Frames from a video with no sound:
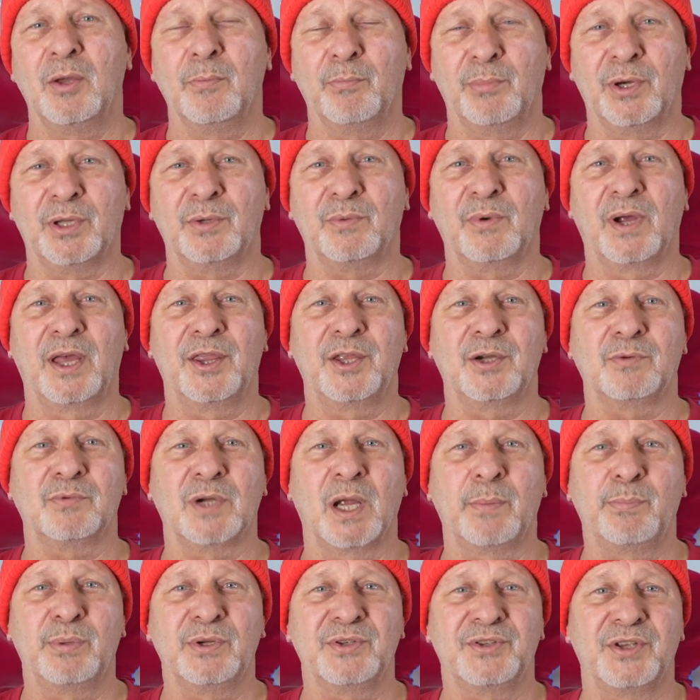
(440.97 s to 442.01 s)
but rather
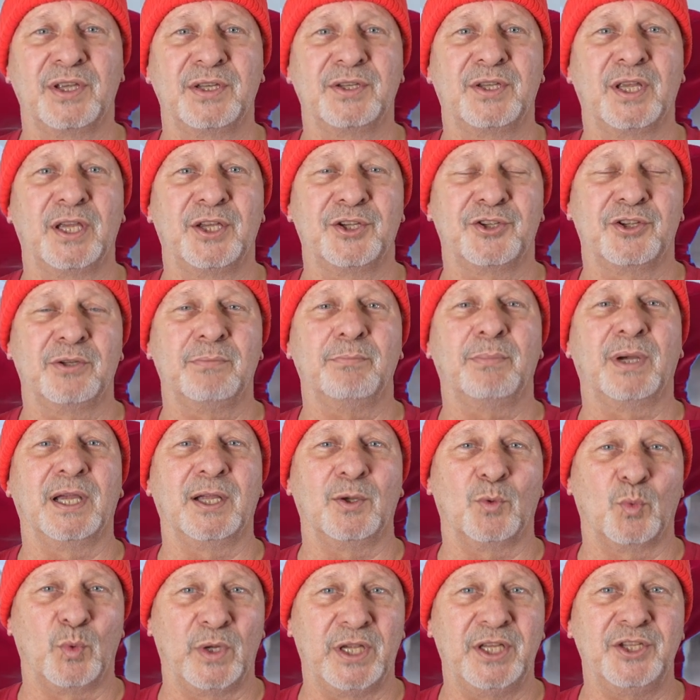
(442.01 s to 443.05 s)
representation by
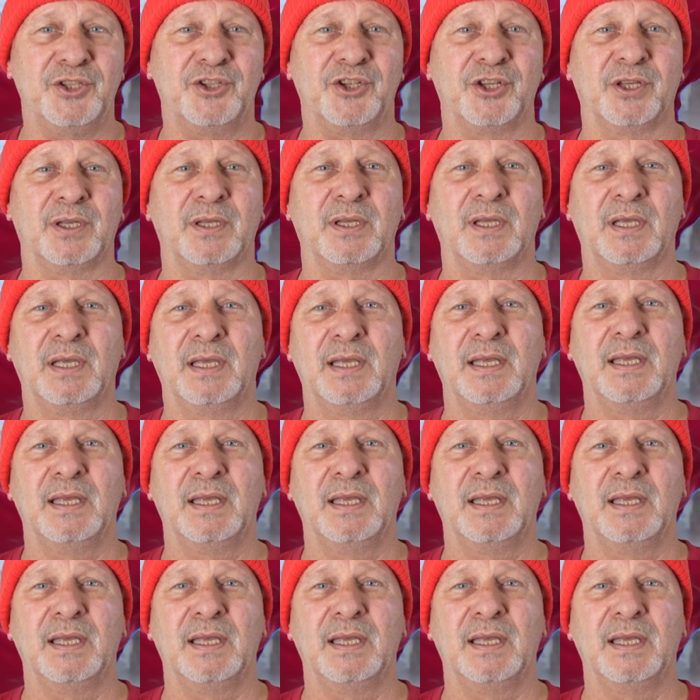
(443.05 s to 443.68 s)
region.